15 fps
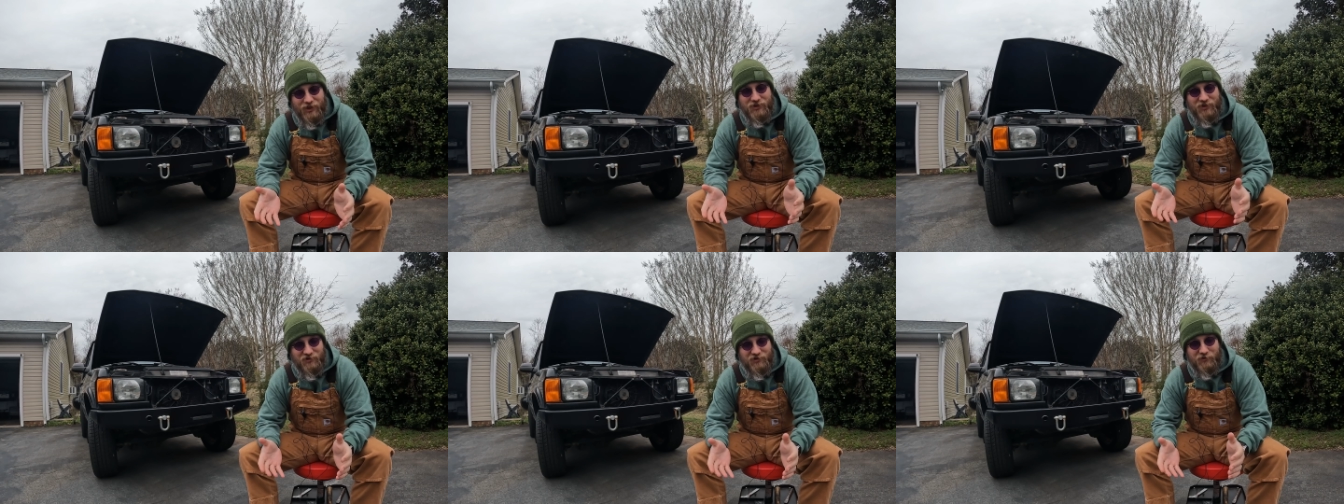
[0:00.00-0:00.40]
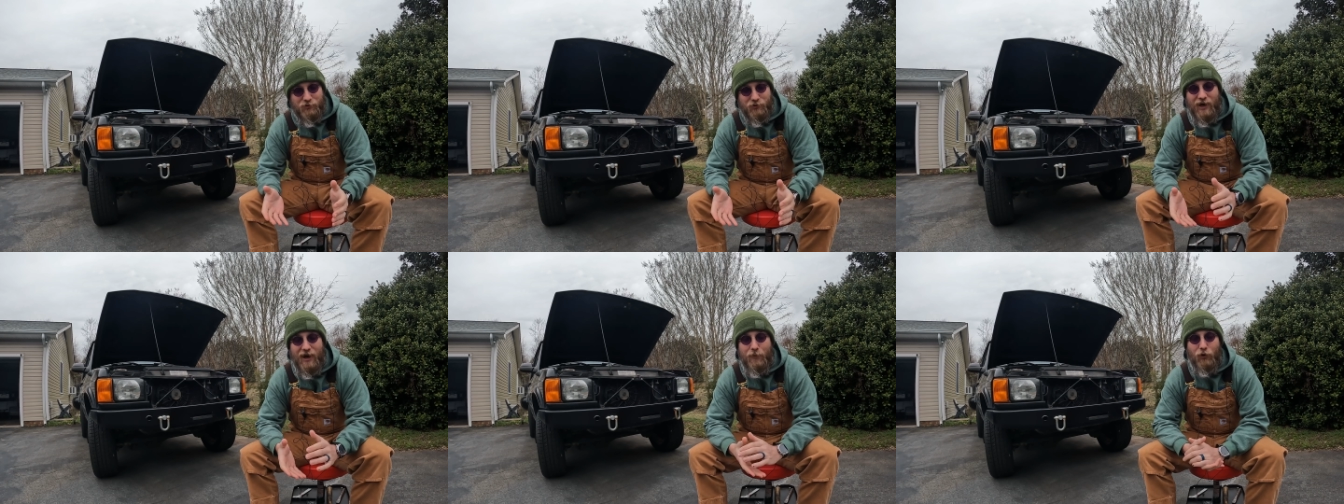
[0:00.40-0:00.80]
is a
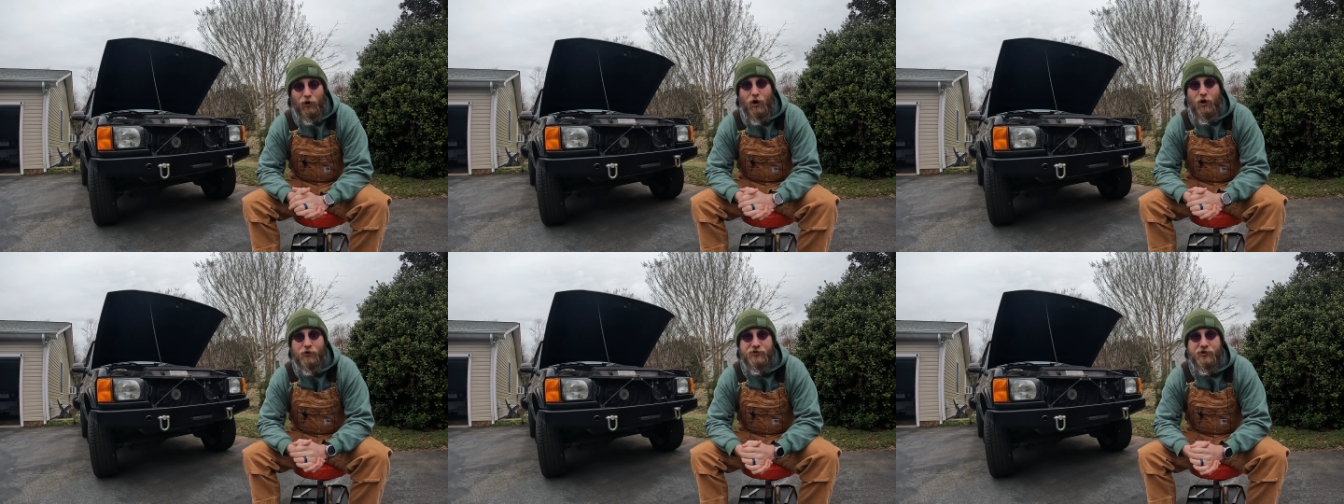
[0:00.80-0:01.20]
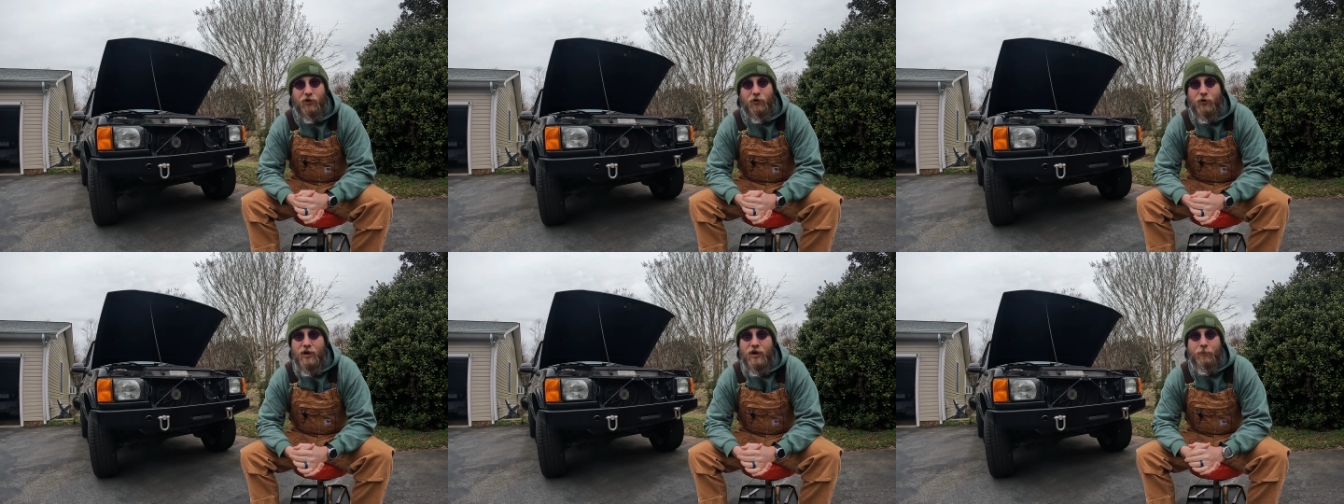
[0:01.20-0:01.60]
subscriber
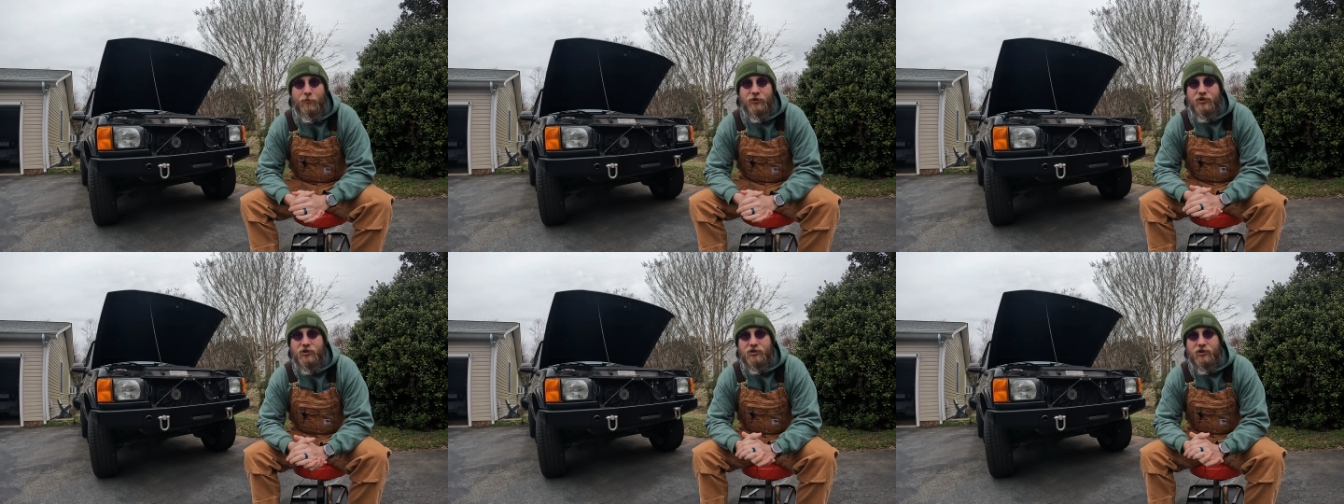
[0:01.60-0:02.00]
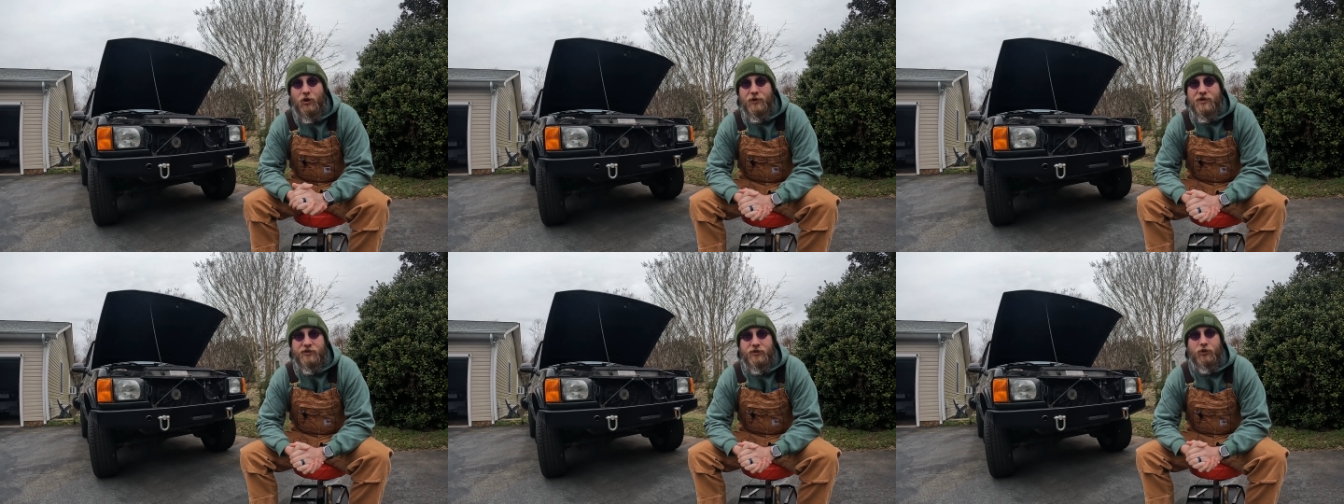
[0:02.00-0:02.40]
also, but she's
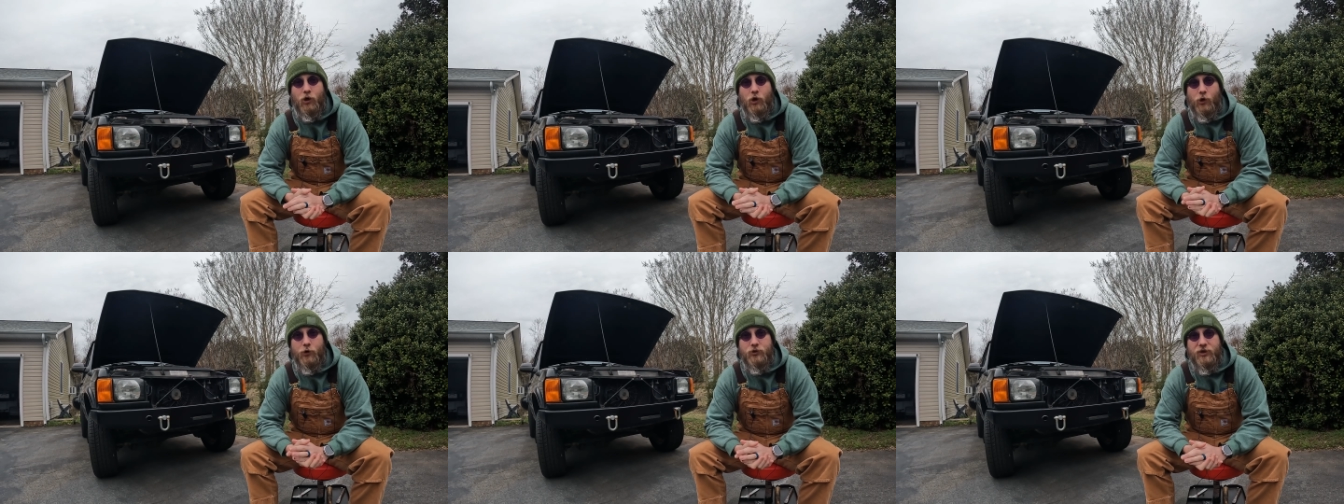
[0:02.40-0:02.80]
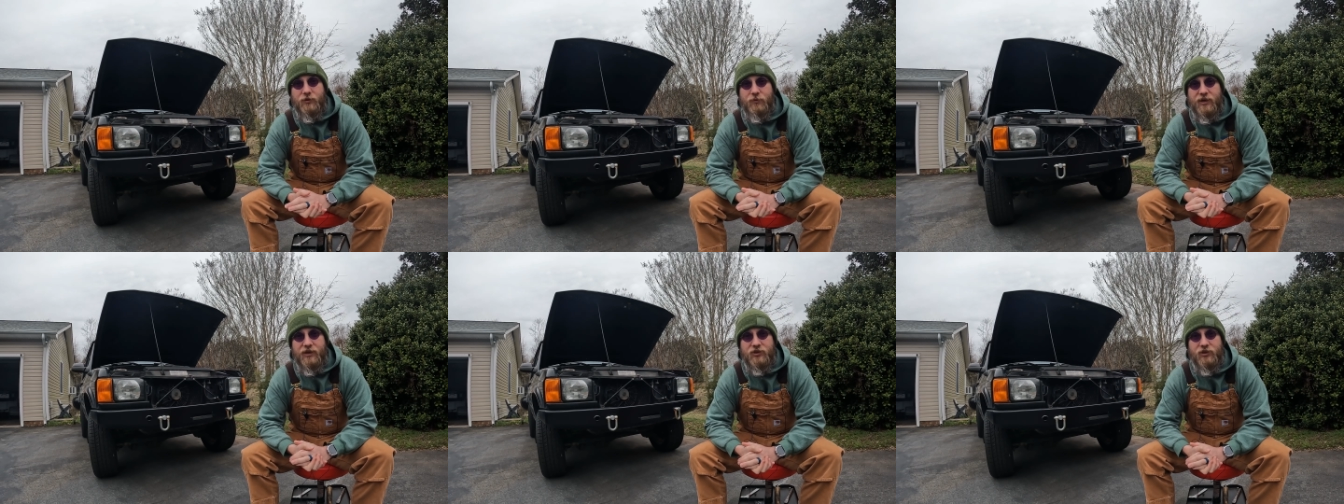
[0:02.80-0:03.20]
always encouraging
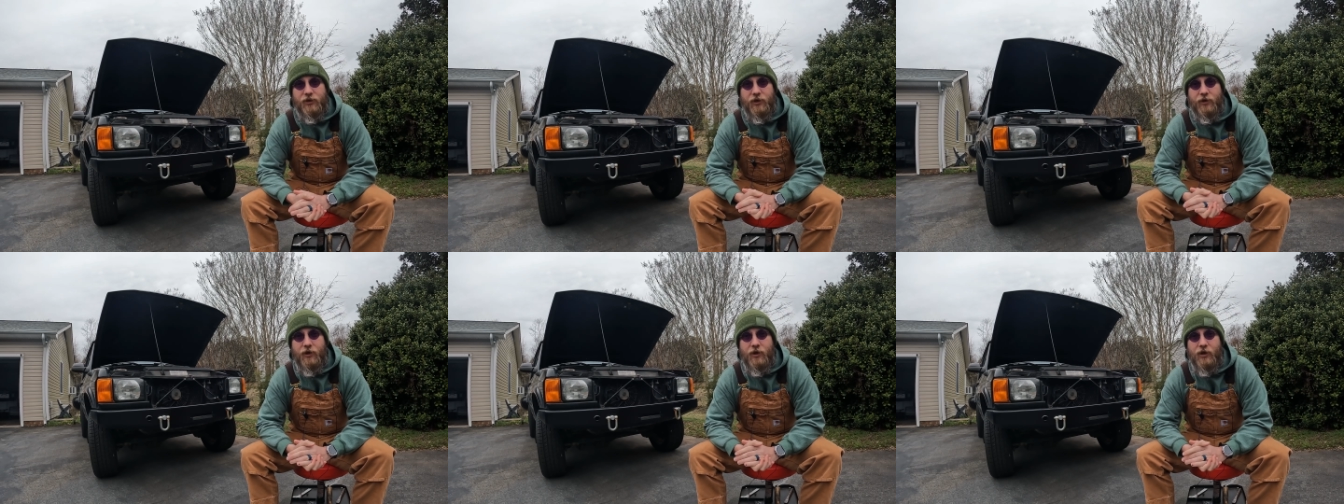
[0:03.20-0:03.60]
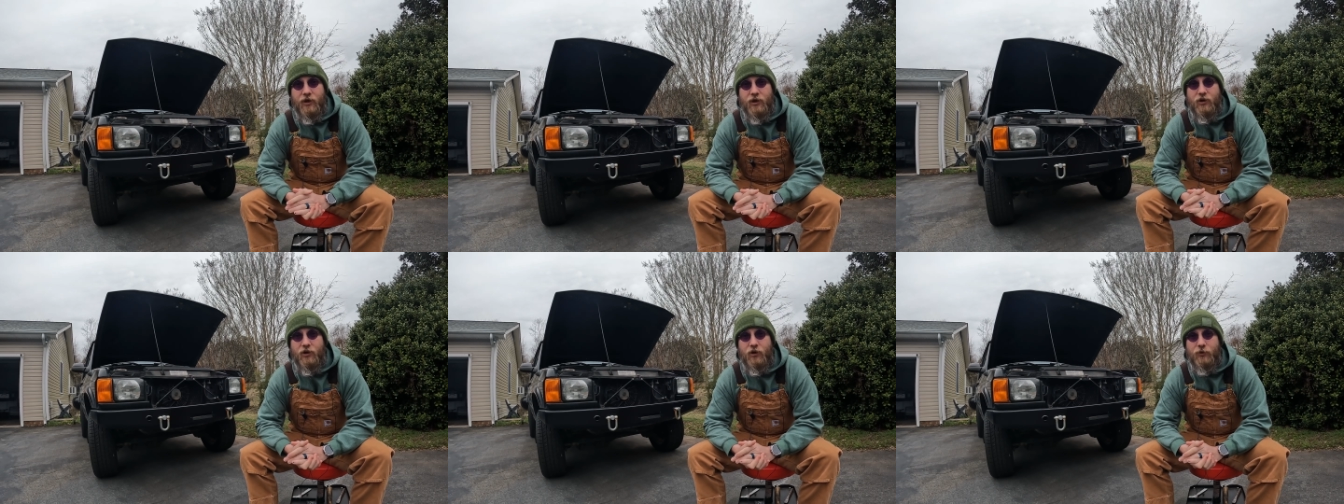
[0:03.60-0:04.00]
me to,
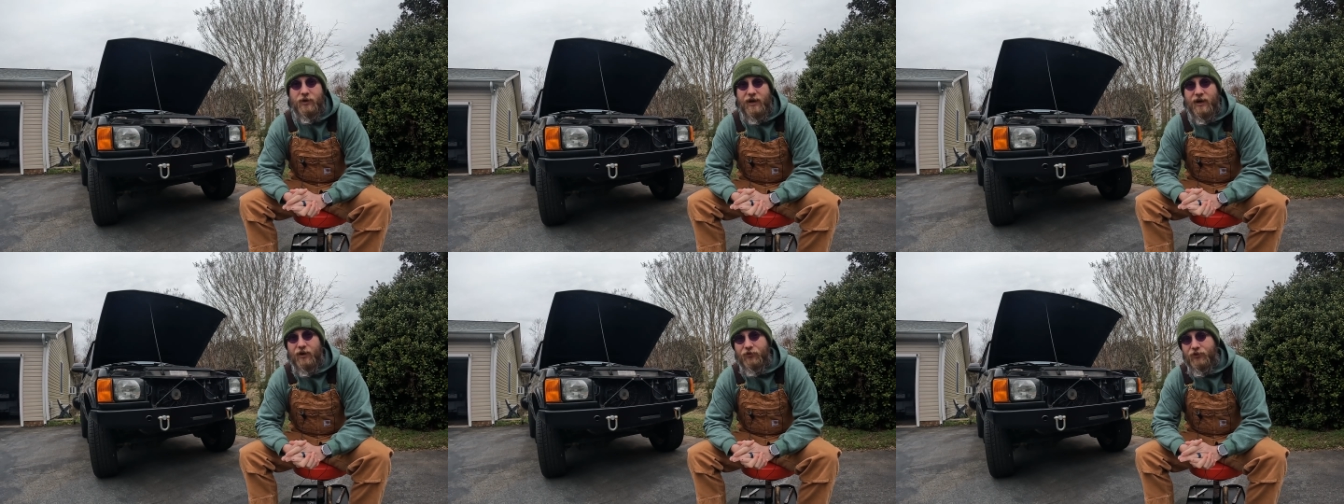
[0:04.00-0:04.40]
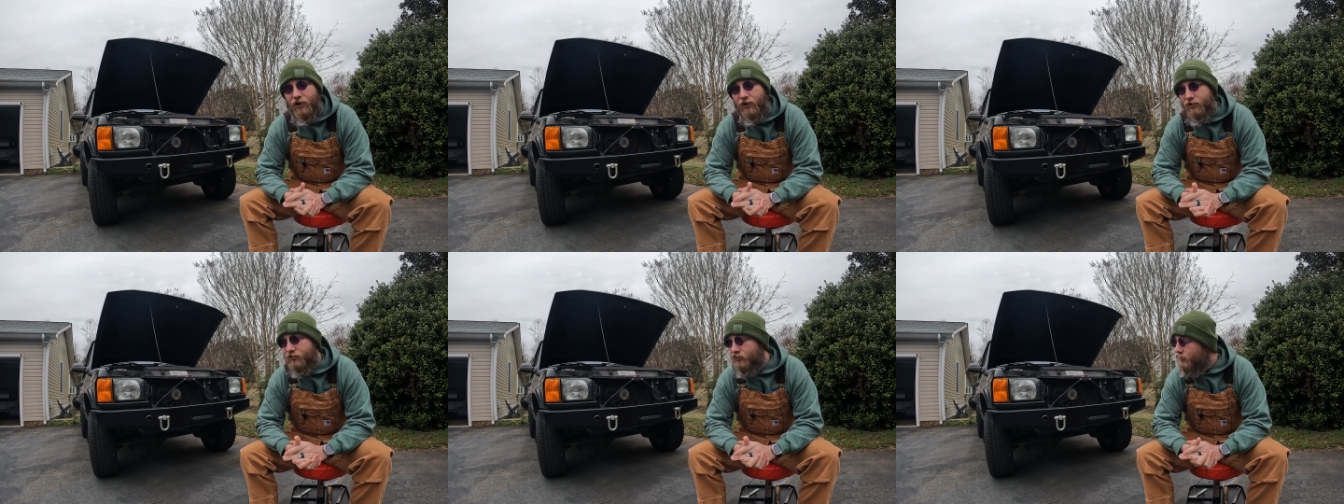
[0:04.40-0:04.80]
get out
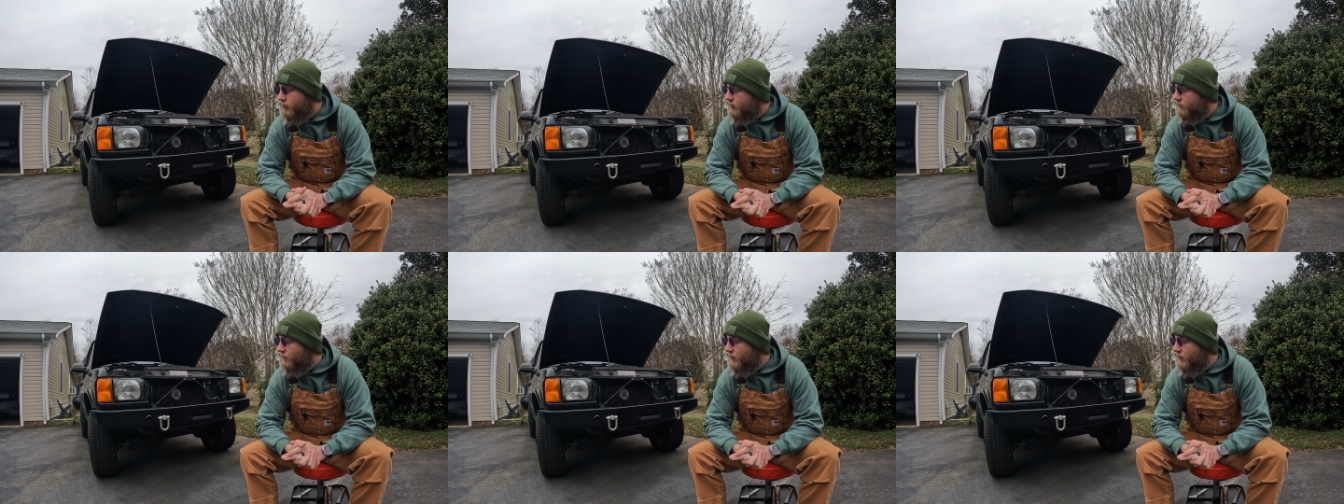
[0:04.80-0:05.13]
there and do these